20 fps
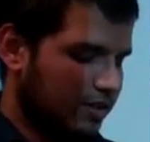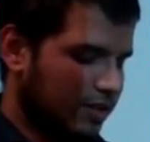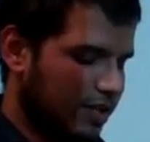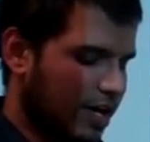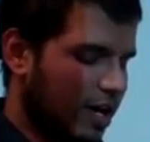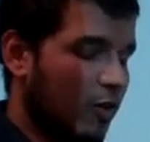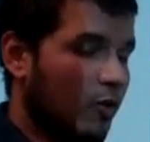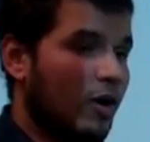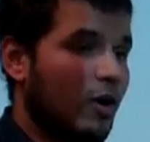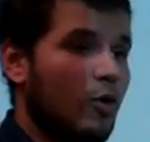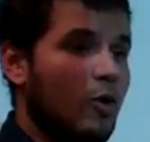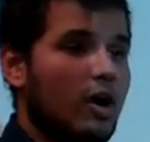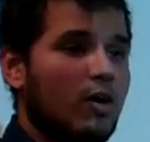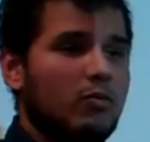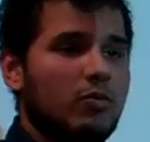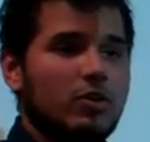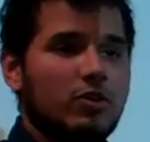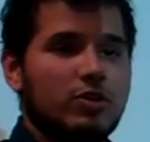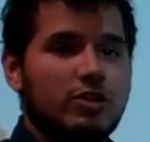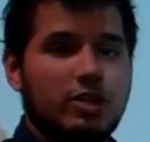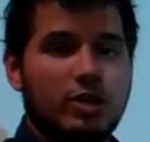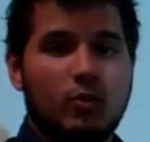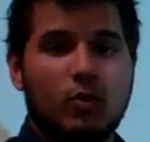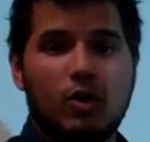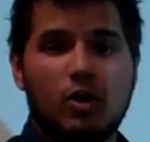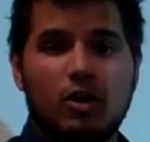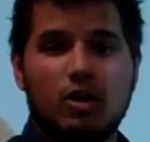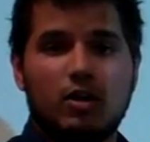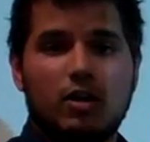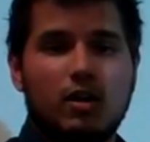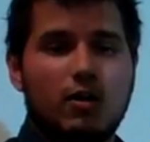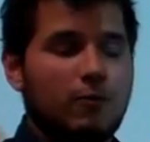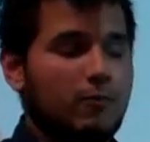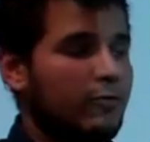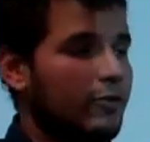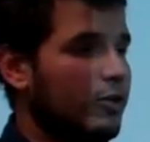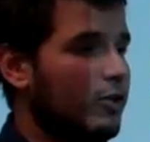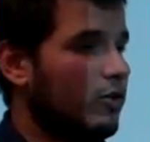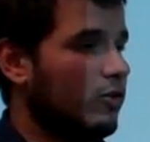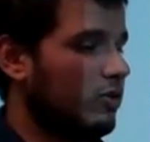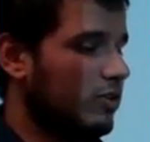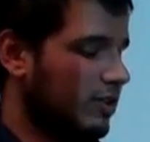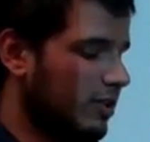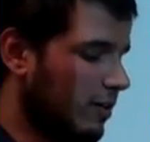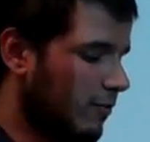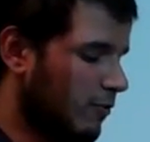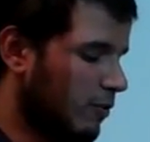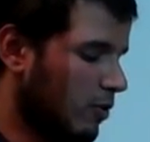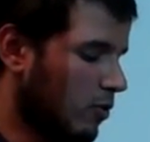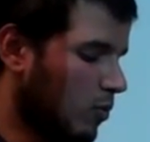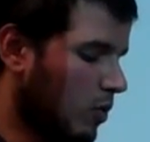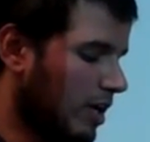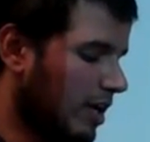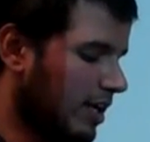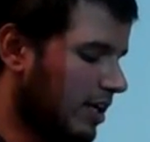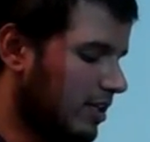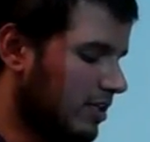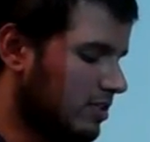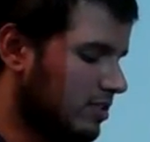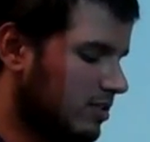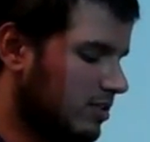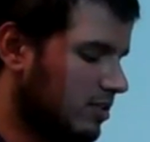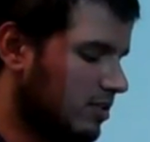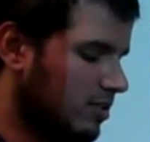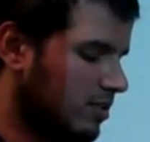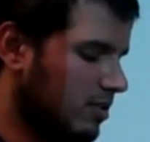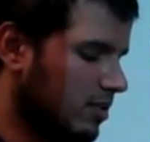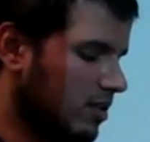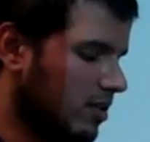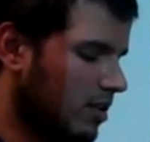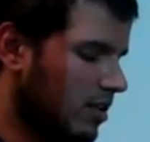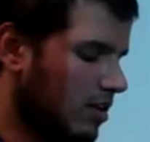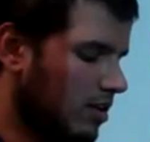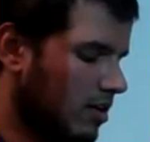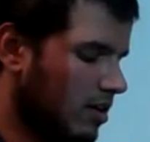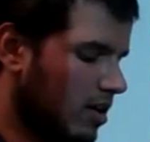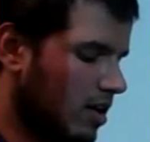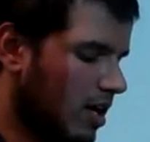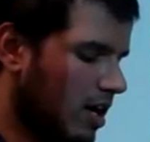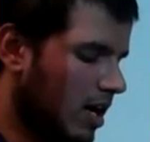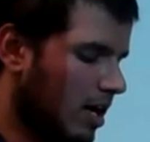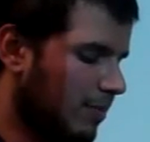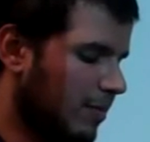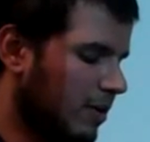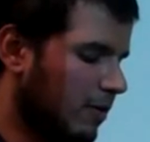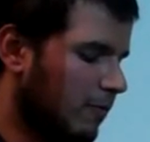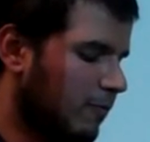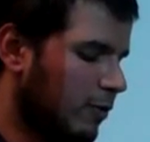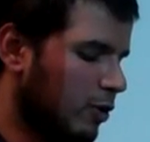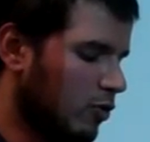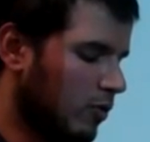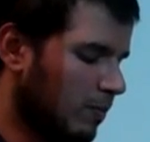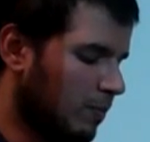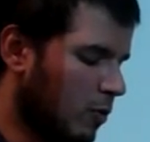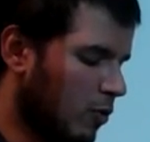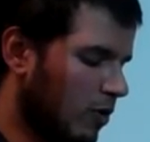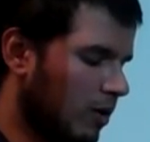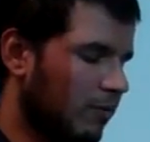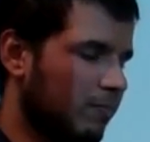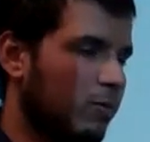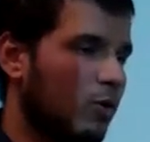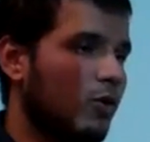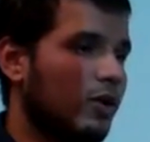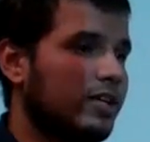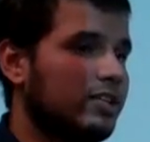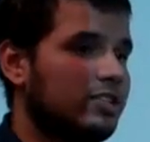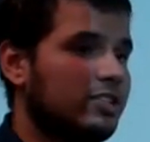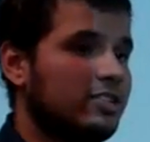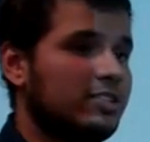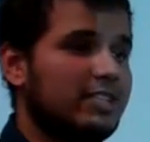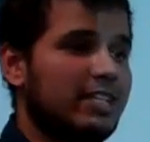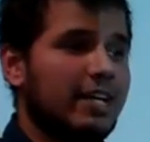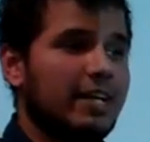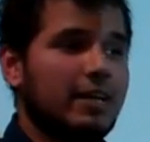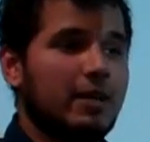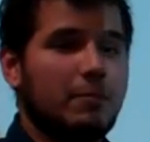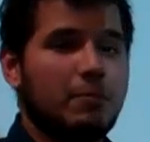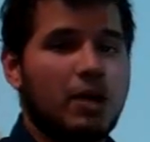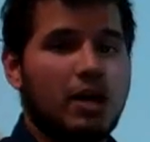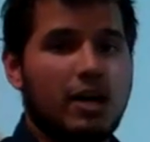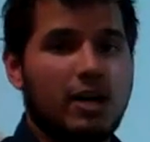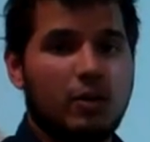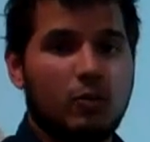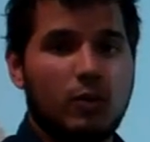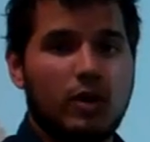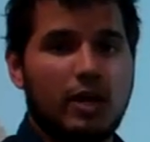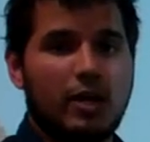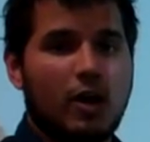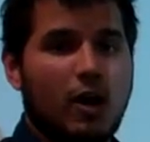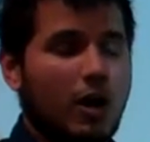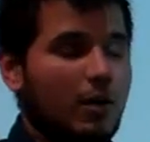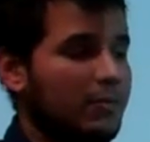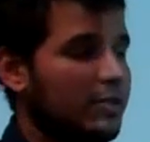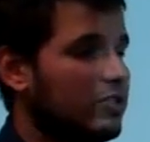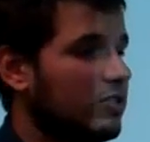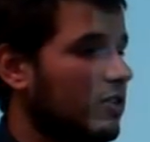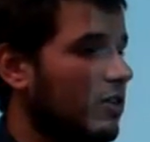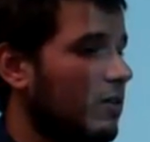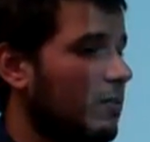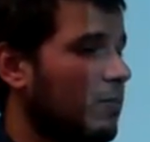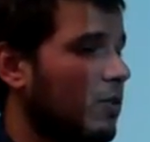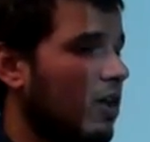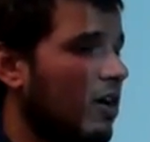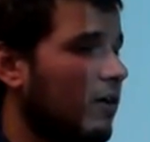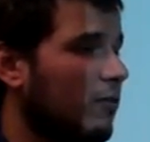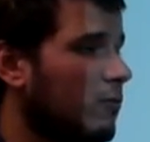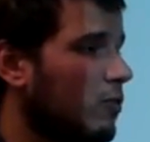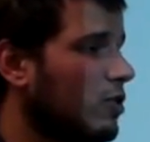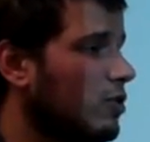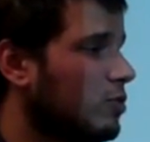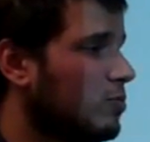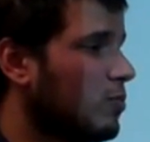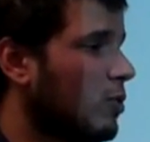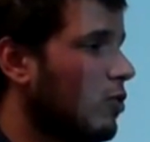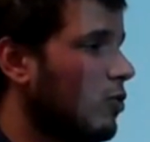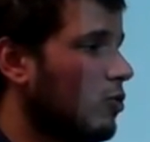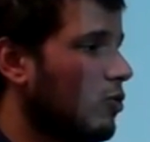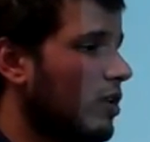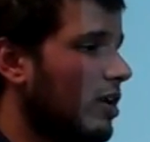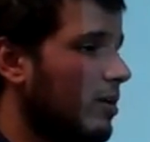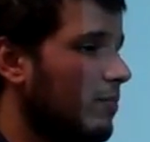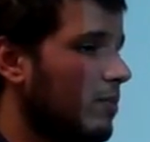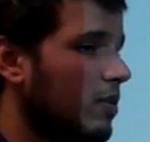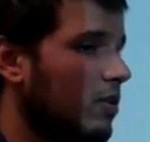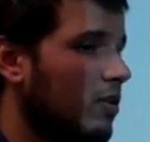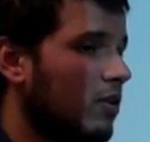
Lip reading: Now, however, there are a few different ways, a few important points to take in mind when obviously applying for this program.